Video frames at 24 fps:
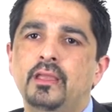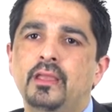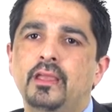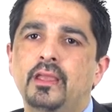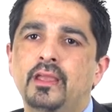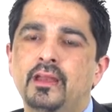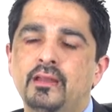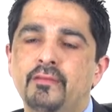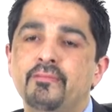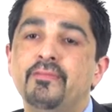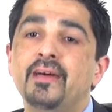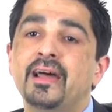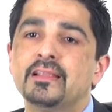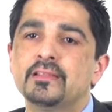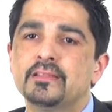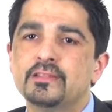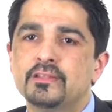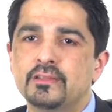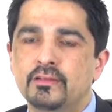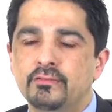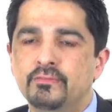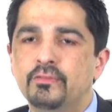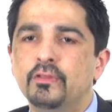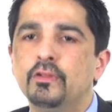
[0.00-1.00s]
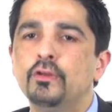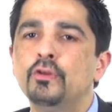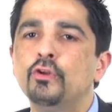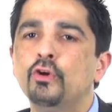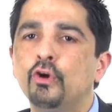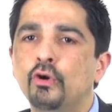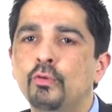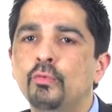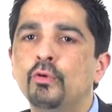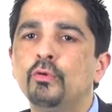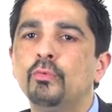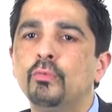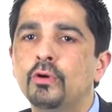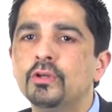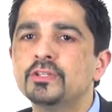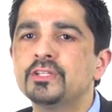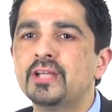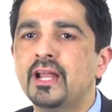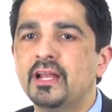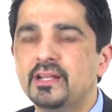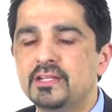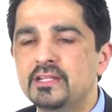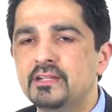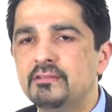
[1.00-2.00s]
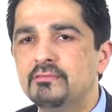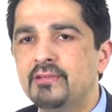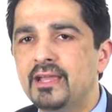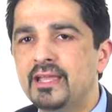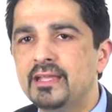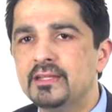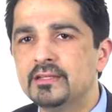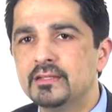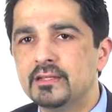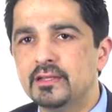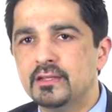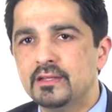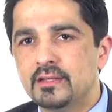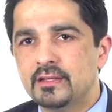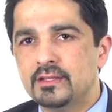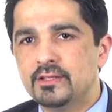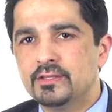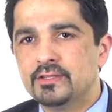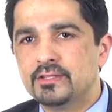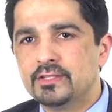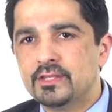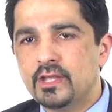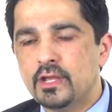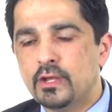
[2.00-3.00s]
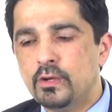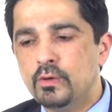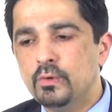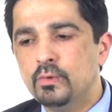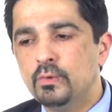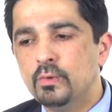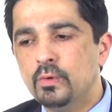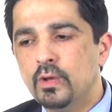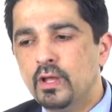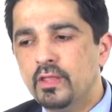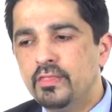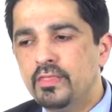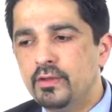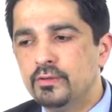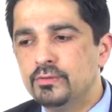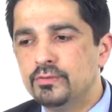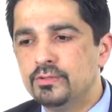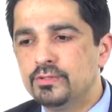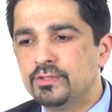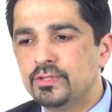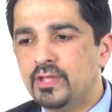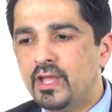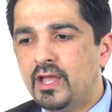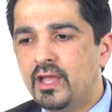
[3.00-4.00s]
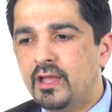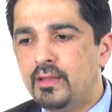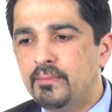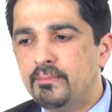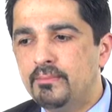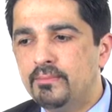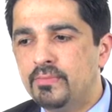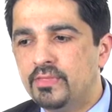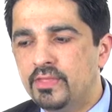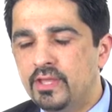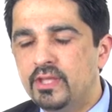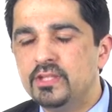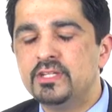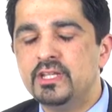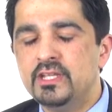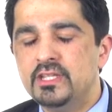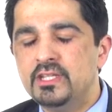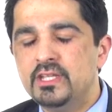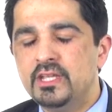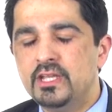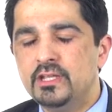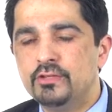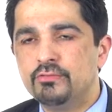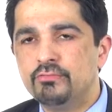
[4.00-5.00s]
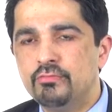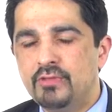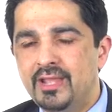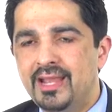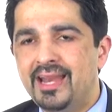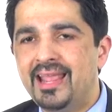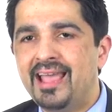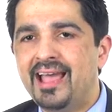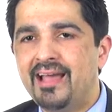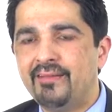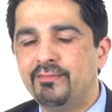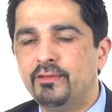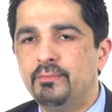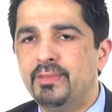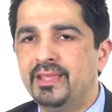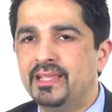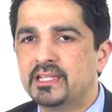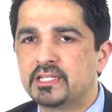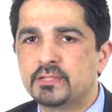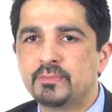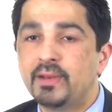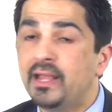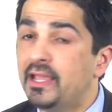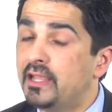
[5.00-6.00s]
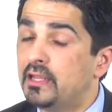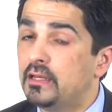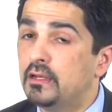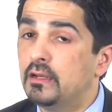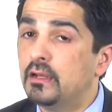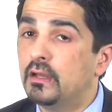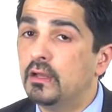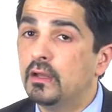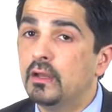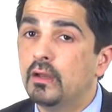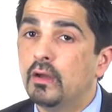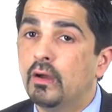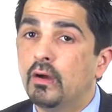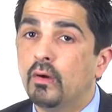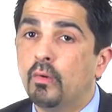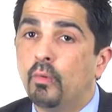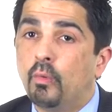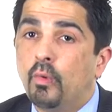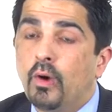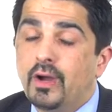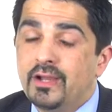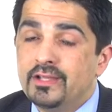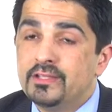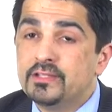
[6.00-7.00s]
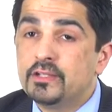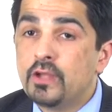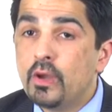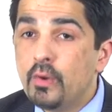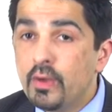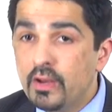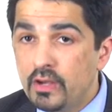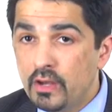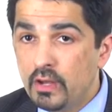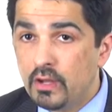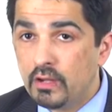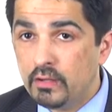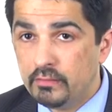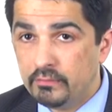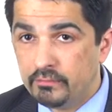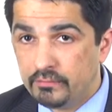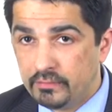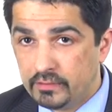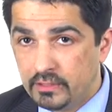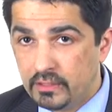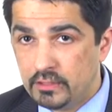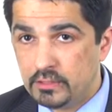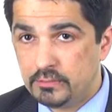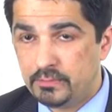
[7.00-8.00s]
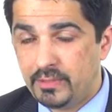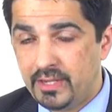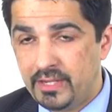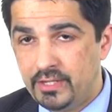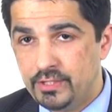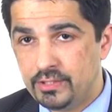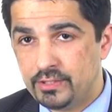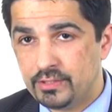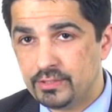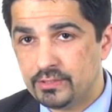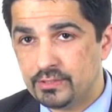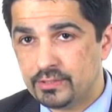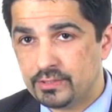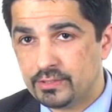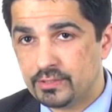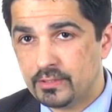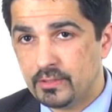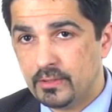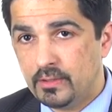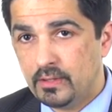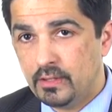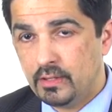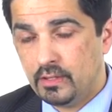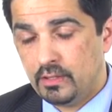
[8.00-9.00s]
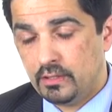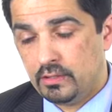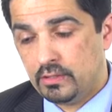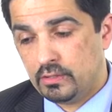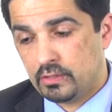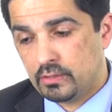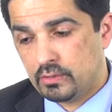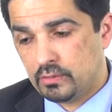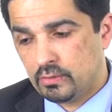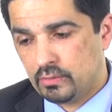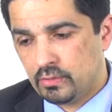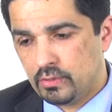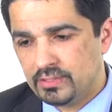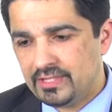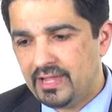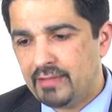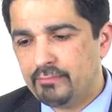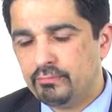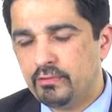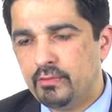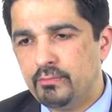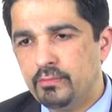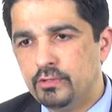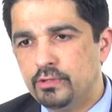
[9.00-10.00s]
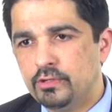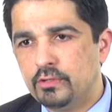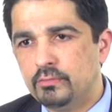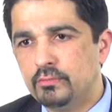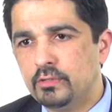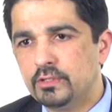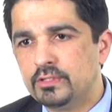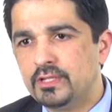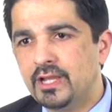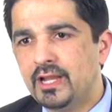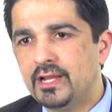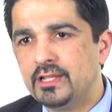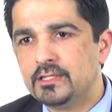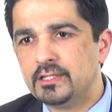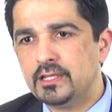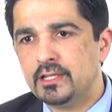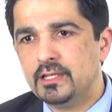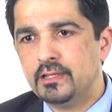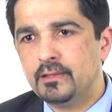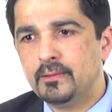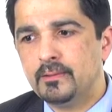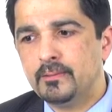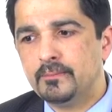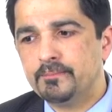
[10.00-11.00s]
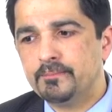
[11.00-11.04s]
in advance of the normal mortality rate. So those 13 years really have to be explained. What is going on for those patients that cause that premature mortality,